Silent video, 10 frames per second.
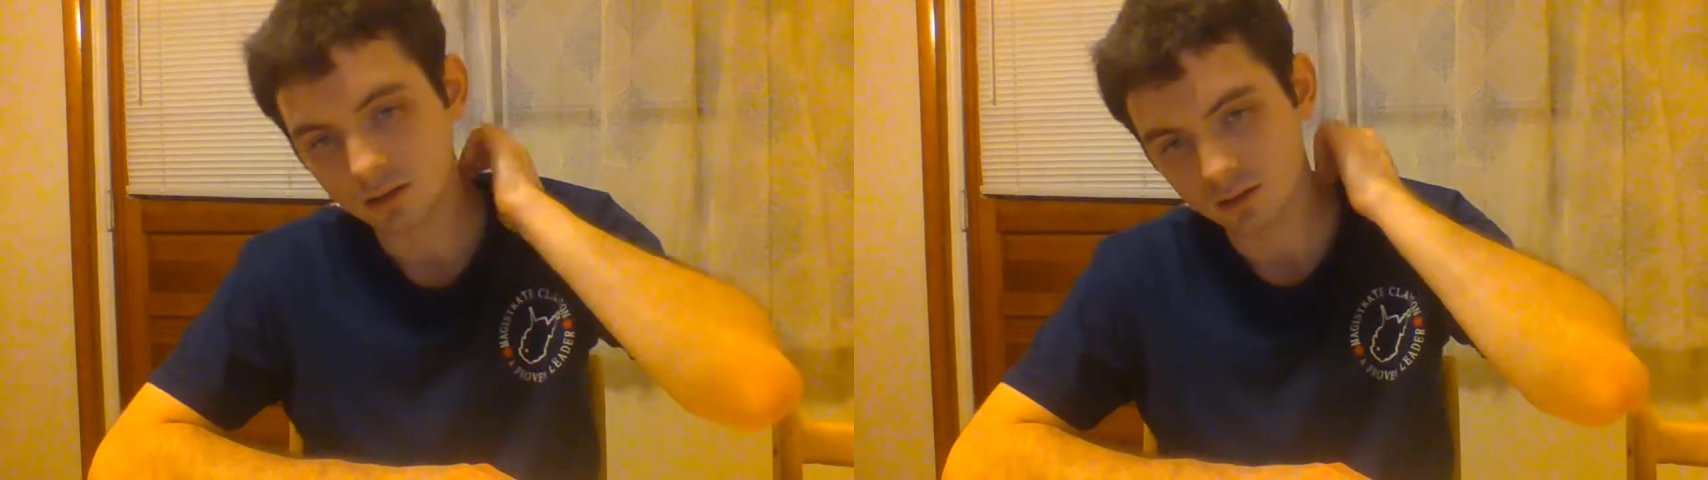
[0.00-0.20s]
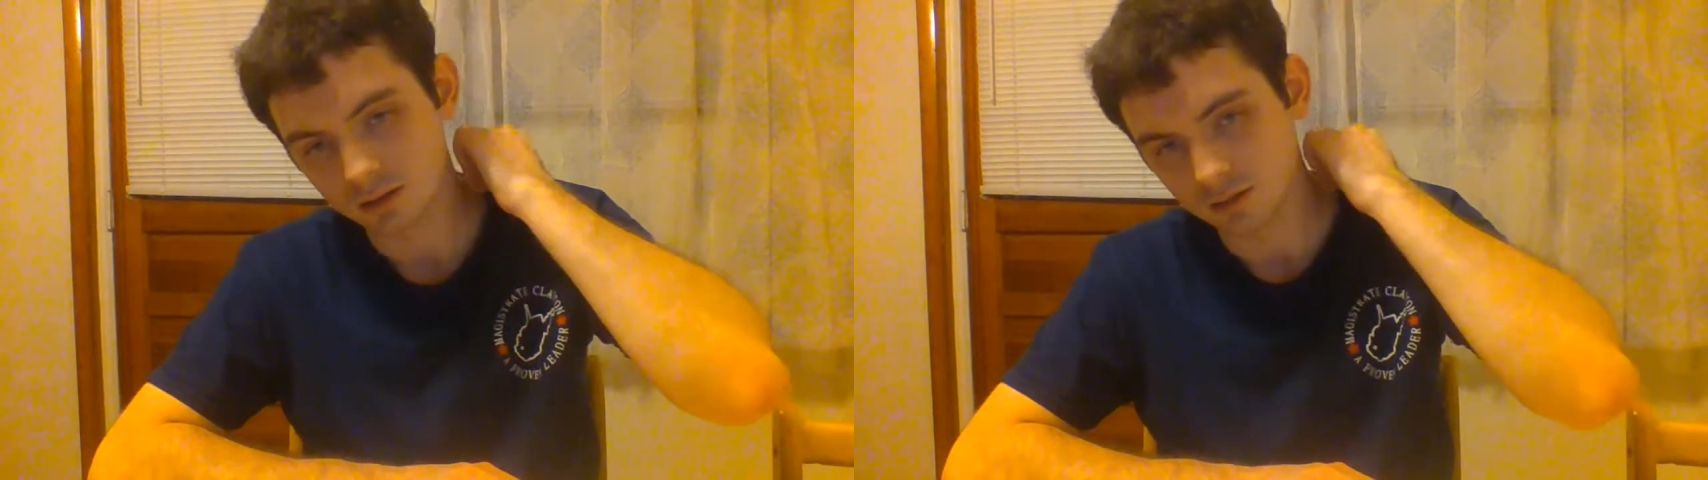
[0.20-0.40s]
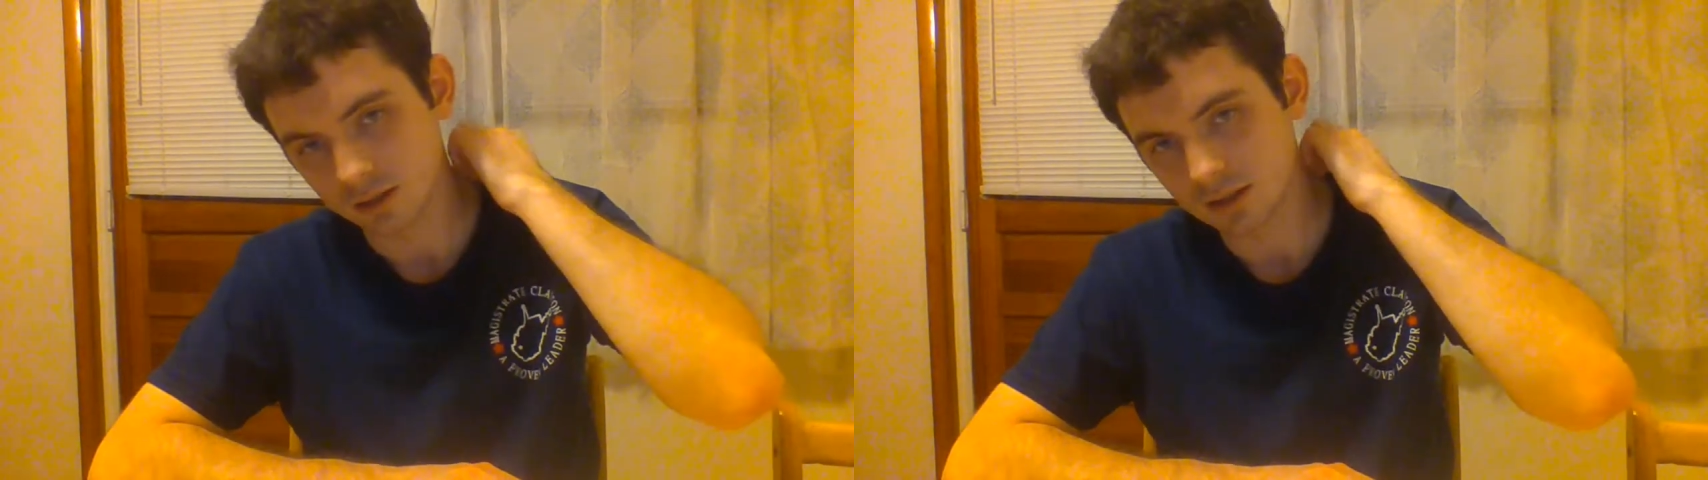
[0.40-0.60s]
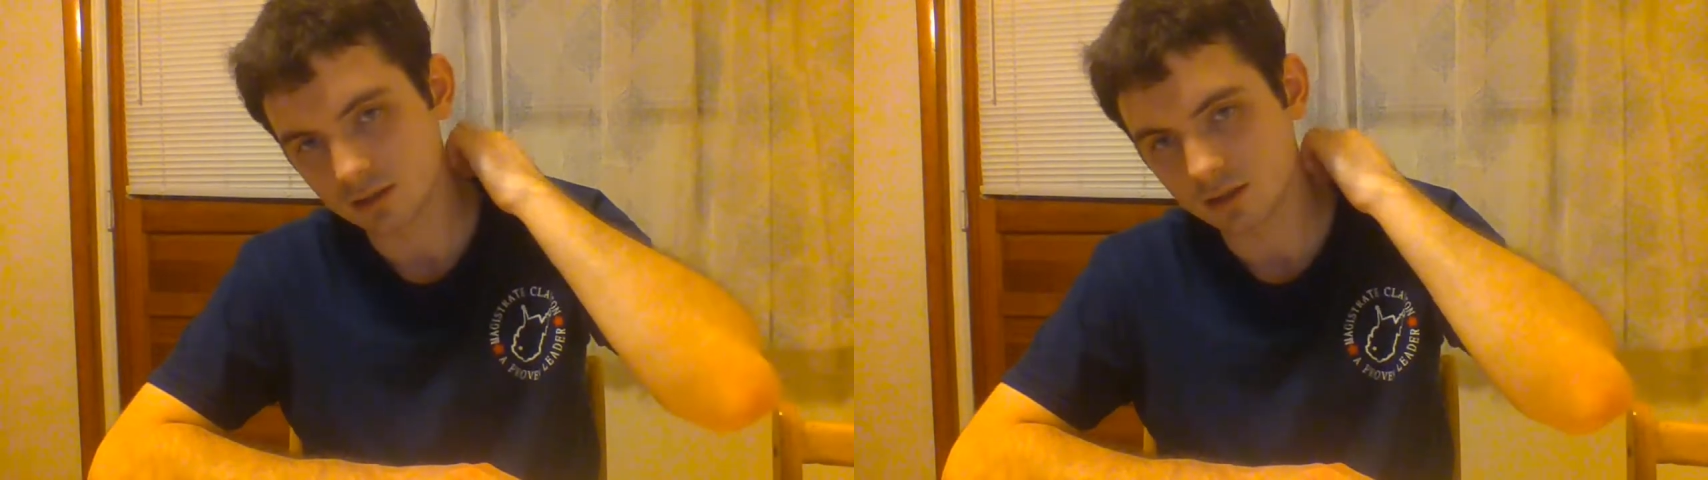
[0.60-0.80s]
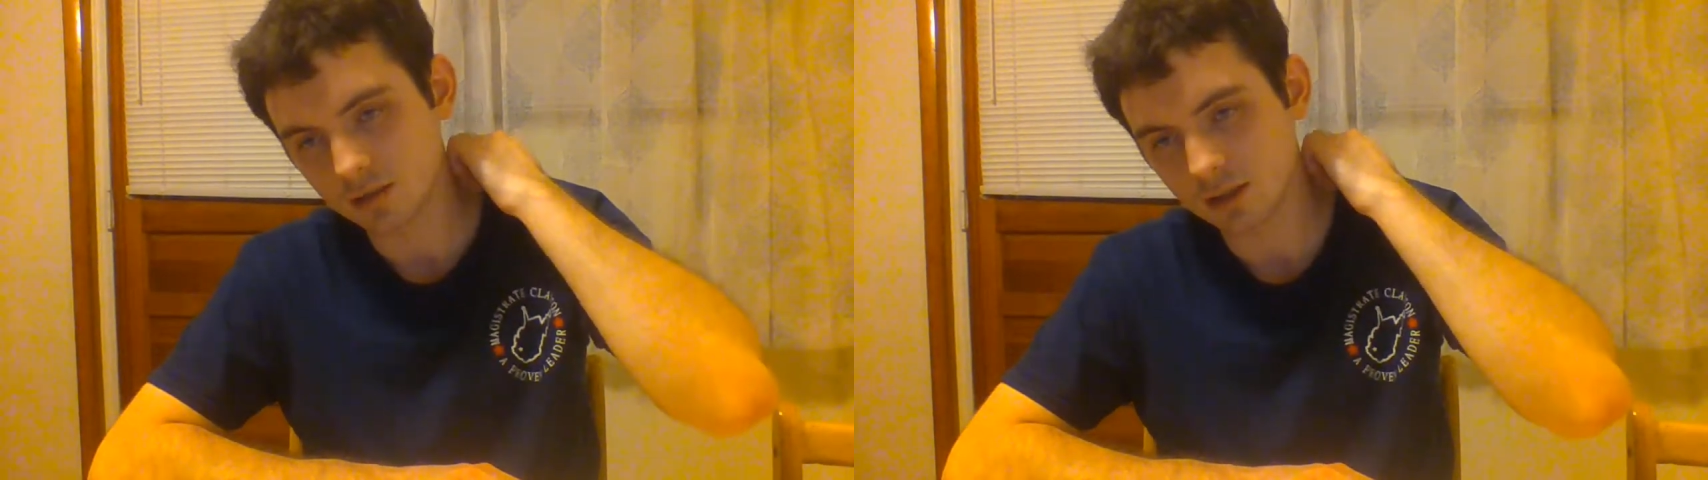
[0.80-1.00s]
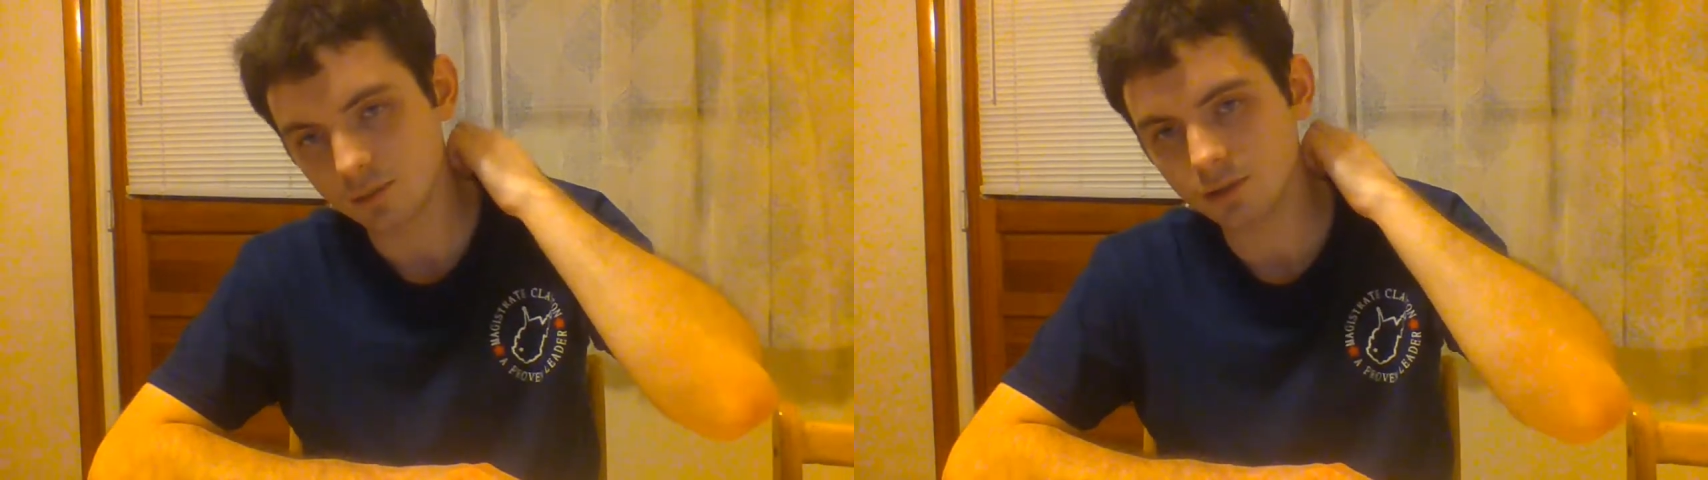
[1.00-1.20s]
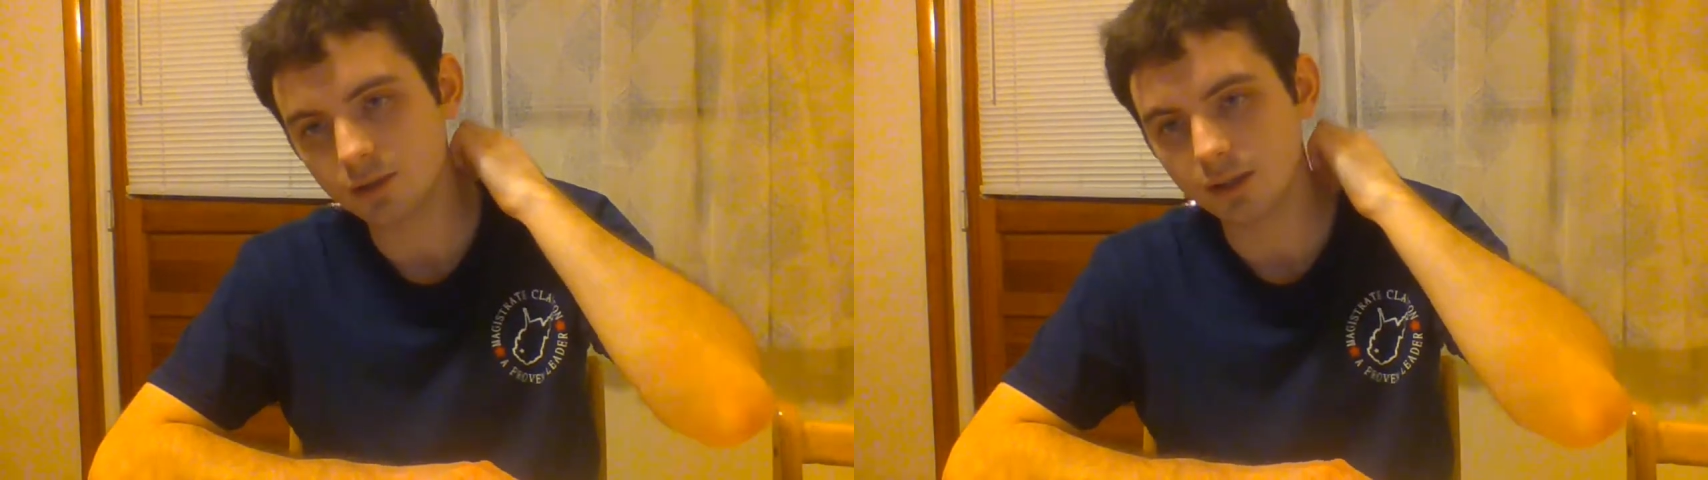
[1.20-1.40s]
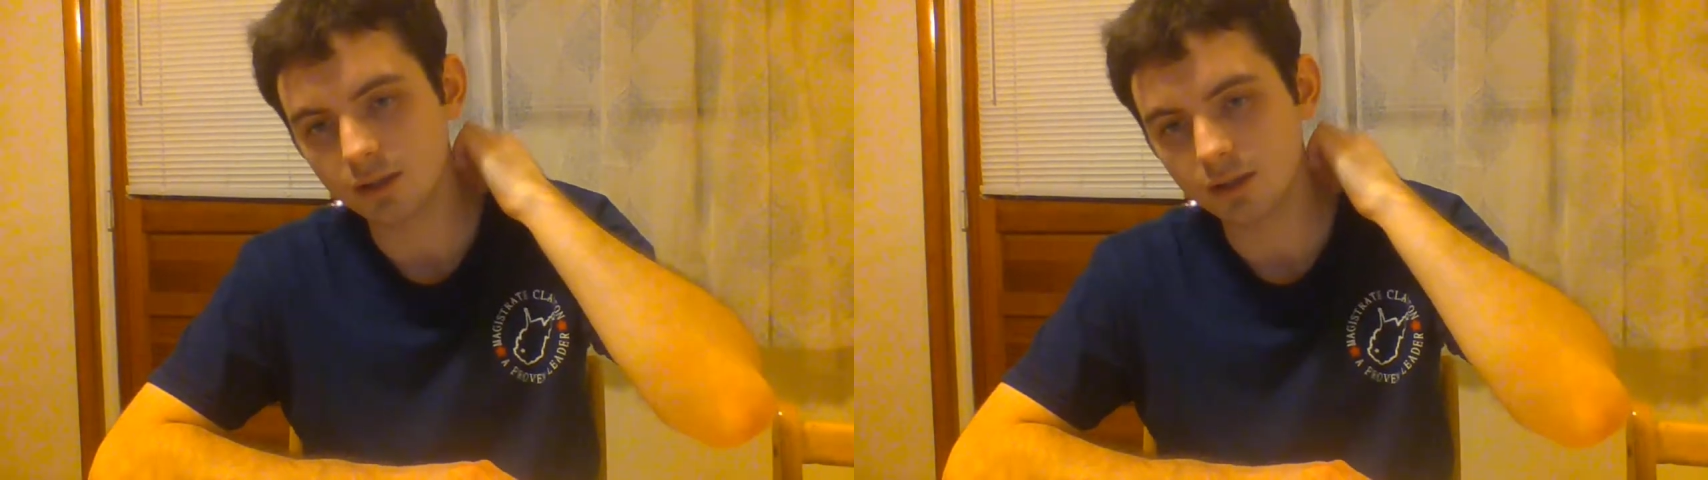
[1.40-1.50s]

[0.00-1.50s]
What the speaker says: Alright, so I'm going